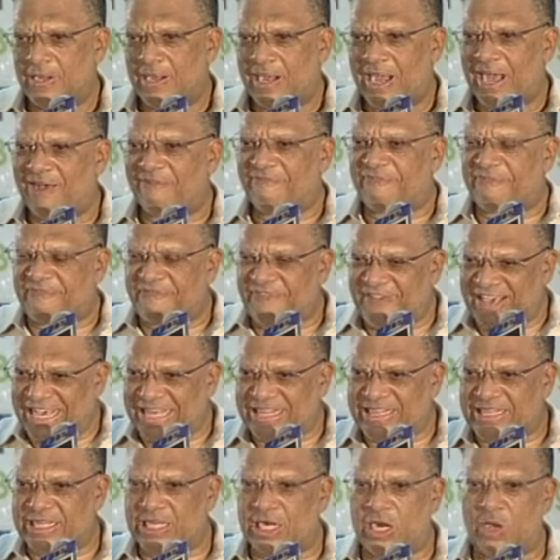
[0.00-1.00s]
have
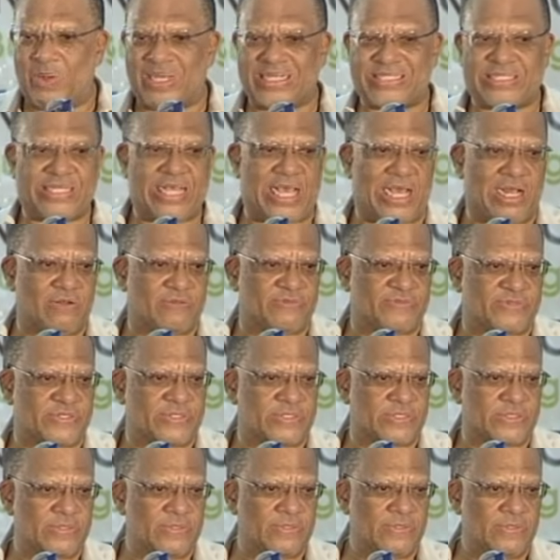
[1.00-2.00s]
faith in
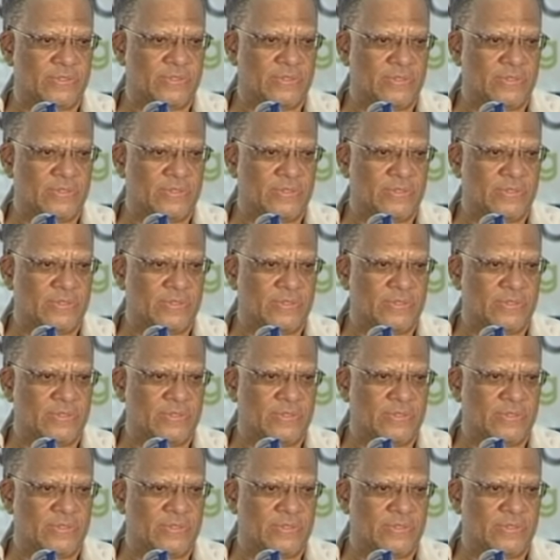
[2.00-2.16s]
ourselves,